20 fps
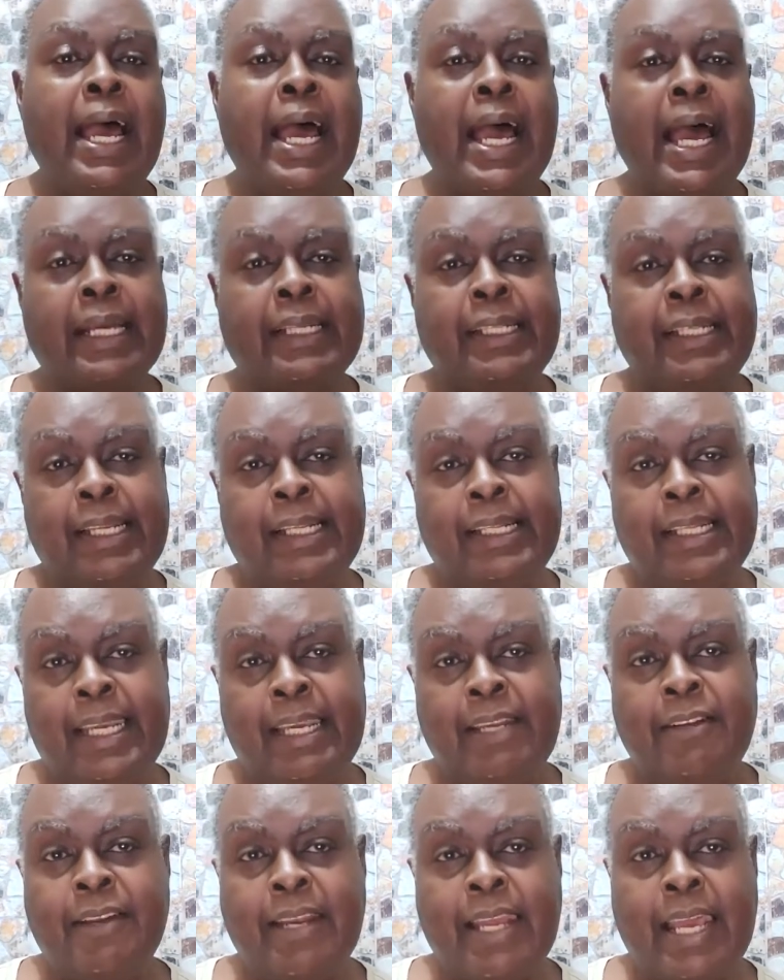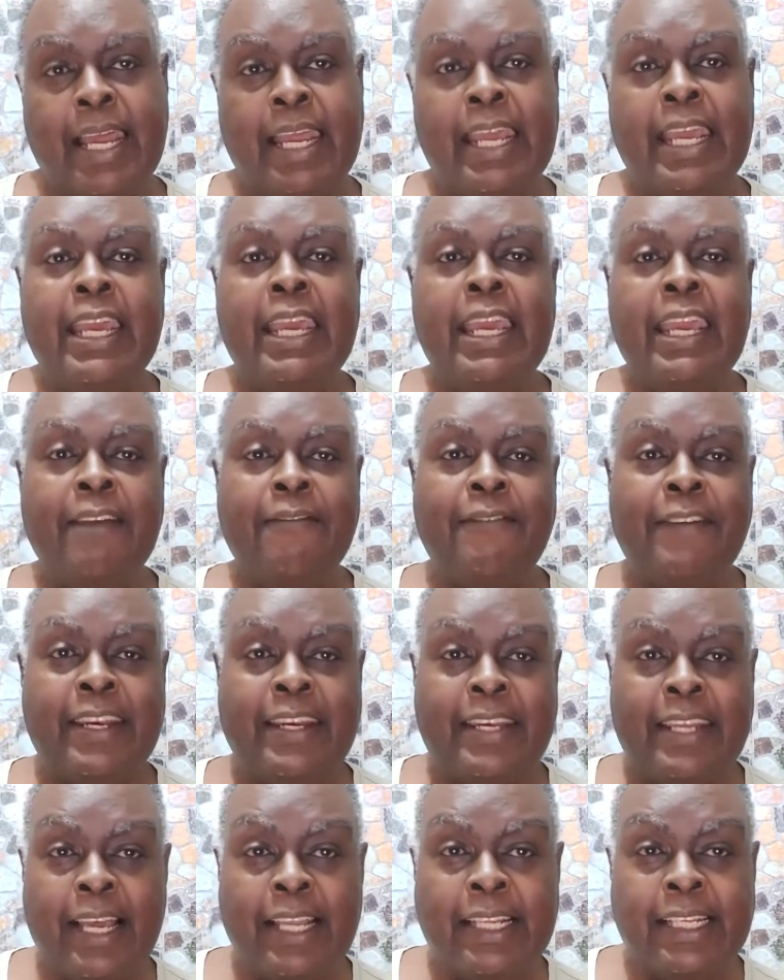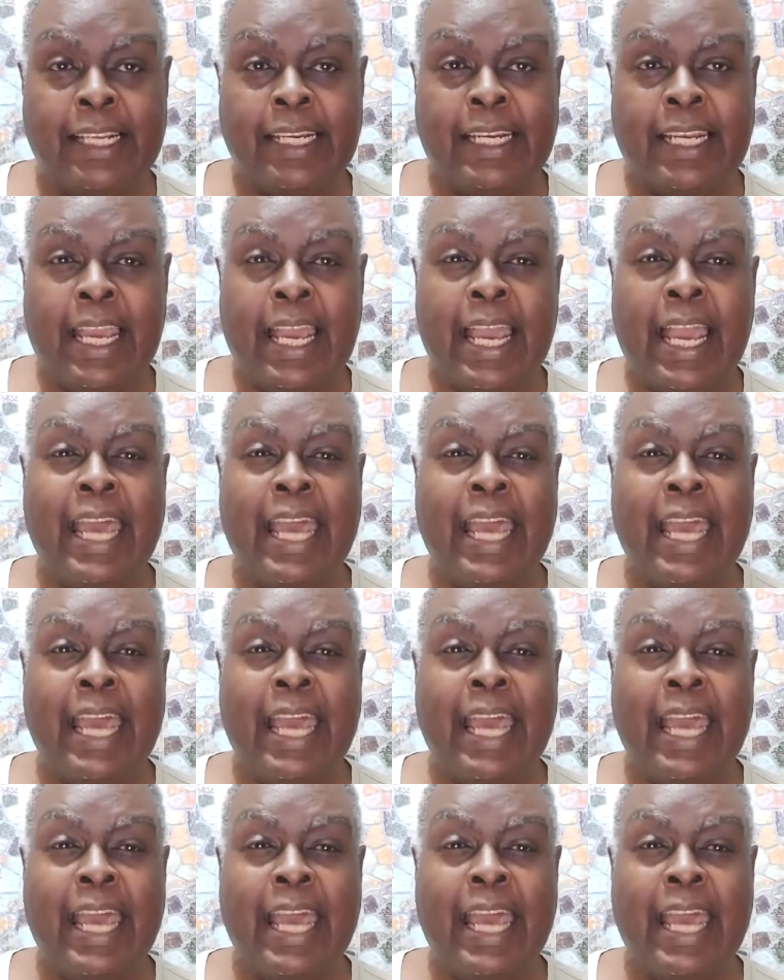access the internet, if it does it